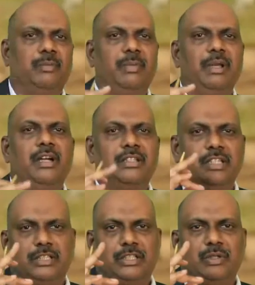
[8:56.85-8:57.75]
Beyond
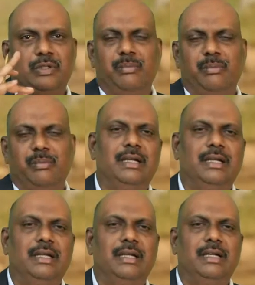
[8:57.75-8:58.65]
6,000 meters, it is
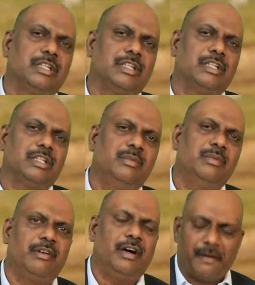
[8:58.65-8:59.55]
not possible
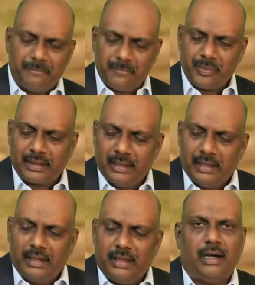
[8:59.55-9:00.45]
for
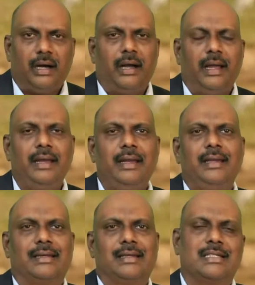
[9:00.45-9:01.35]
any
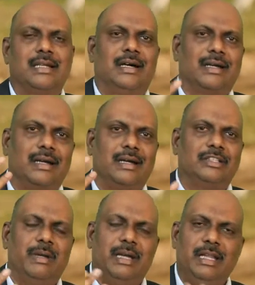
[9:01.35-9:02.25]
terrestrial
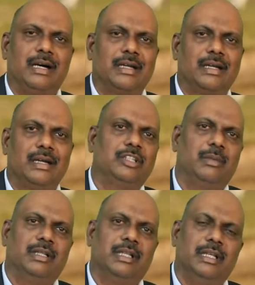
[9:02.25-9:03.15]
organism, on
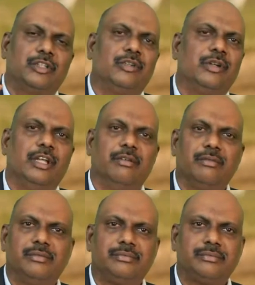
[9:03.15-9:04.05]
the earth live.
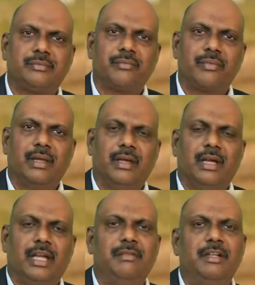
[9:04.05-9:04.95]

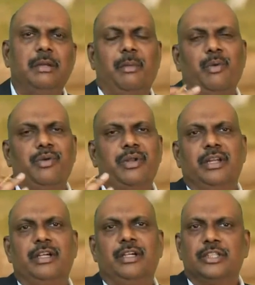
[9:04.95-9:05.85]
Even the
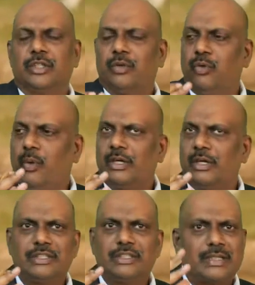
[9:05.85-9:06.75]
mountaineers who want to
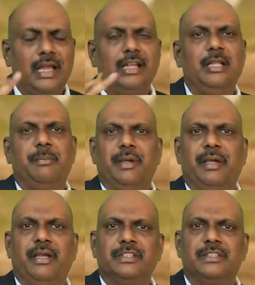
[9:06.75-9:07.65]
scale the
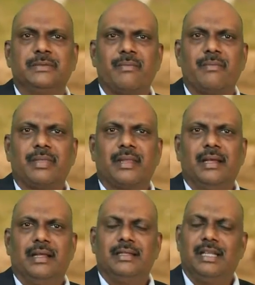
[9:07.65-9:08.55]
peaks,
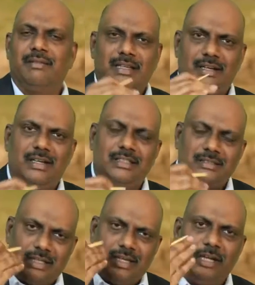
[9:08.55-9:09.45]
they will
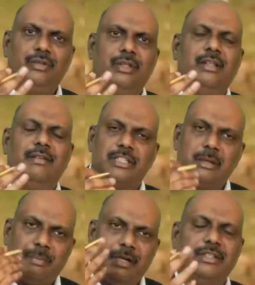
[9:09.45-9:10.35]

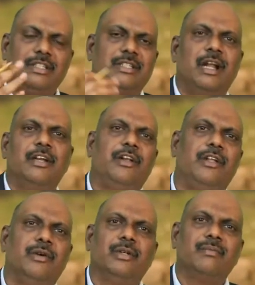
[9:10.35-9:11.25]
step into this
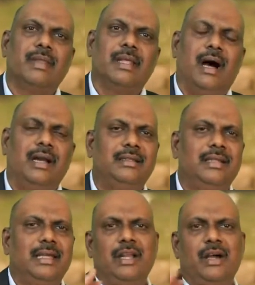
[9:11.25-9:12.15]
altitude and they
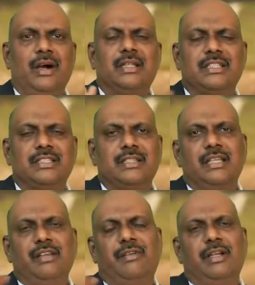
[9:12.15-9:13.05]
cannot stay
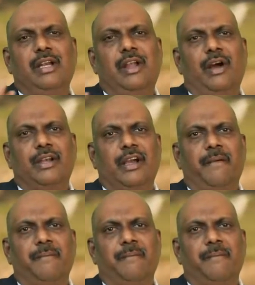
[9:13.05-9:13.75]
there for a long time.